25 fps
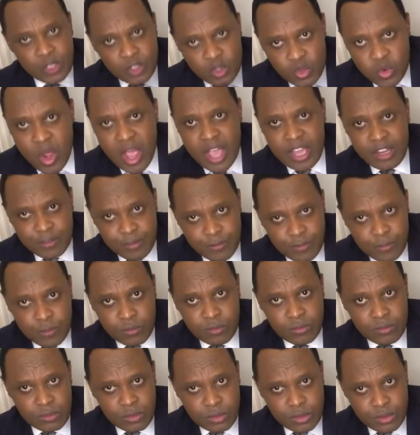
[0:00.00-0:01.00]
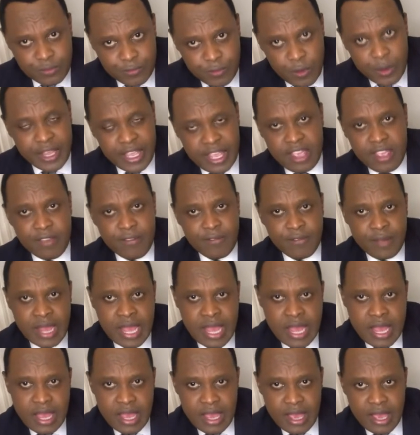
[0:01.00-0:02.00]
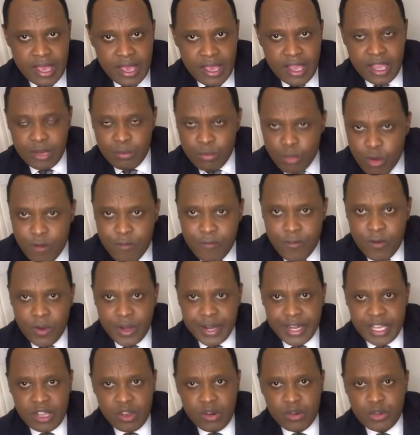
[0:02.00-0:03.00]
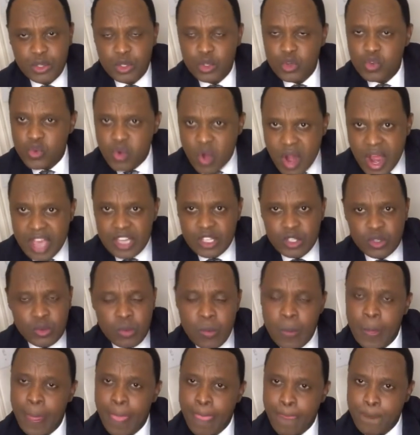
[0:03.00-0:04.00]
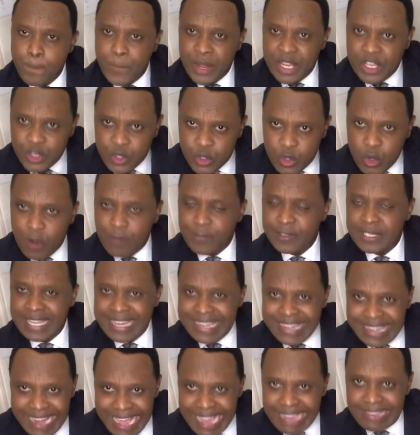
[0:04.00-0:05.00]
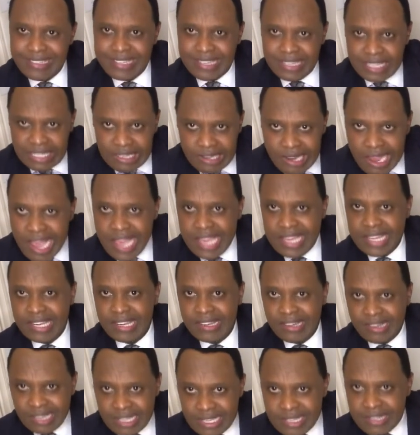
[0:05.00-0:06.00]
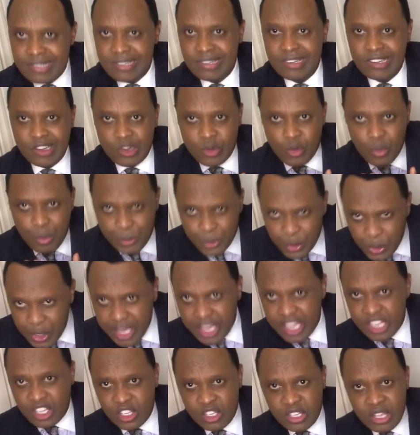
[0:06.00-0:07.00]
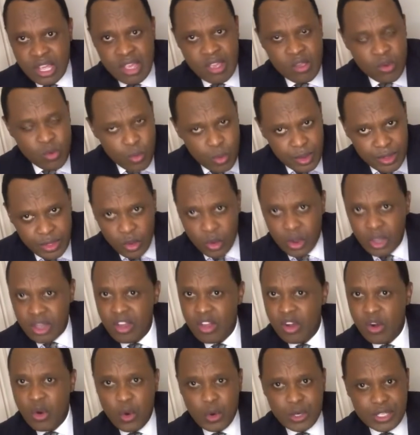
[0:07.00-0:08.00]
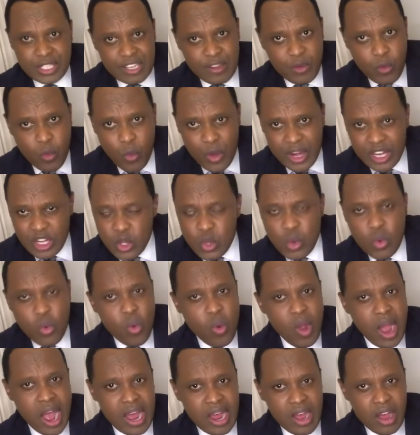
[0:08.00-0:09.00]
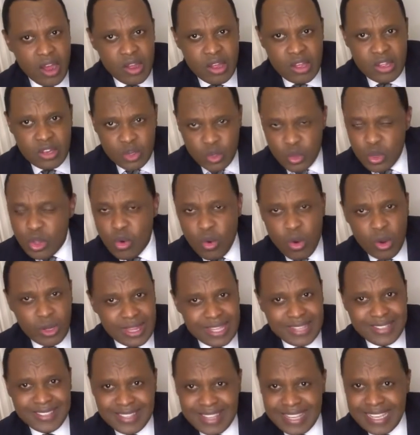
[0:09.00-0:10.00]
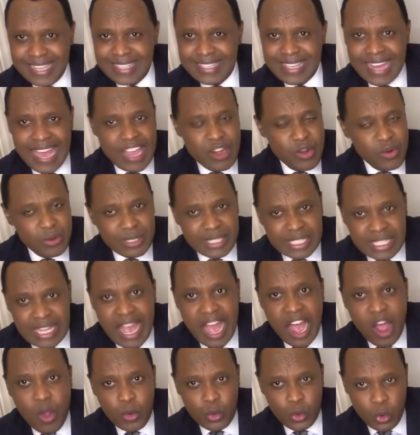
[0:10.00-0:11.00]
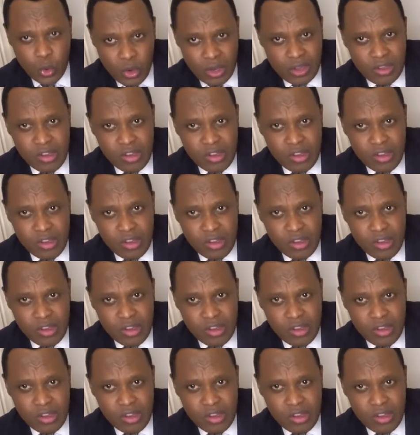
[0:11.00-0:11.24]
try to forgive and move on, and also try to be soft and nice and kind and listen and communicate with your girl, because when you are doing all these things, I don't see how your